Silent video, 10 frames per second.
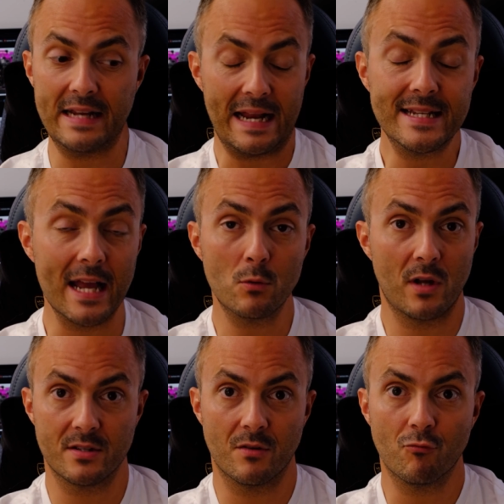Intel
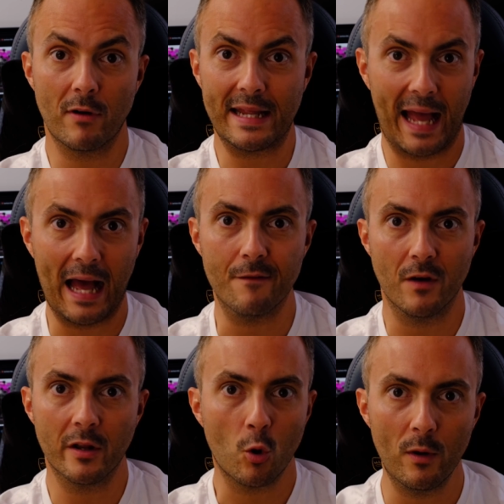doesn't really have
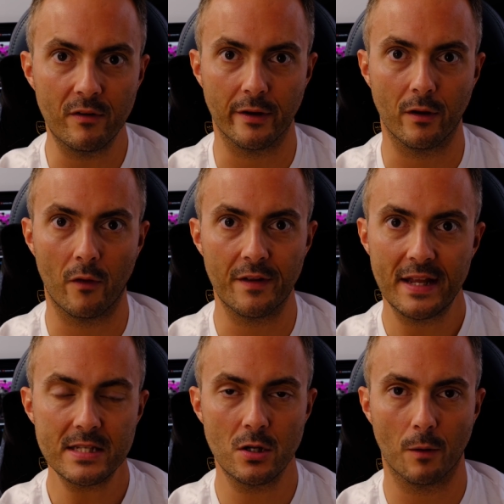an equivalent on the
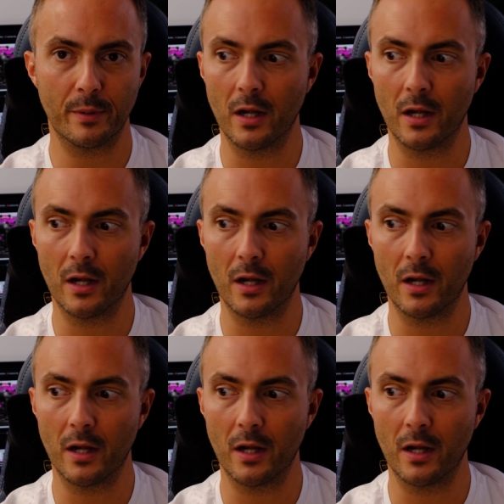desktop.